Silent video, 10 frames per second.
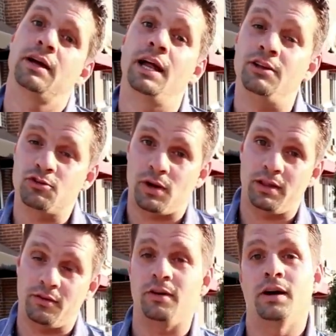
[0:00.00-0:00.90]
and
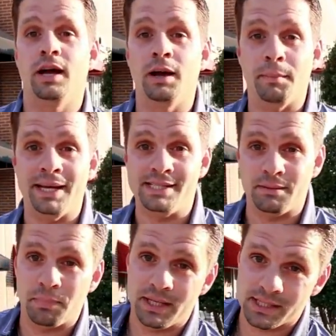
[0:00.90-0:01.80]
try their
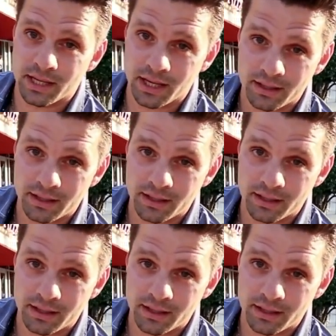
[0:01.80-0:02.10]
amazing pizza.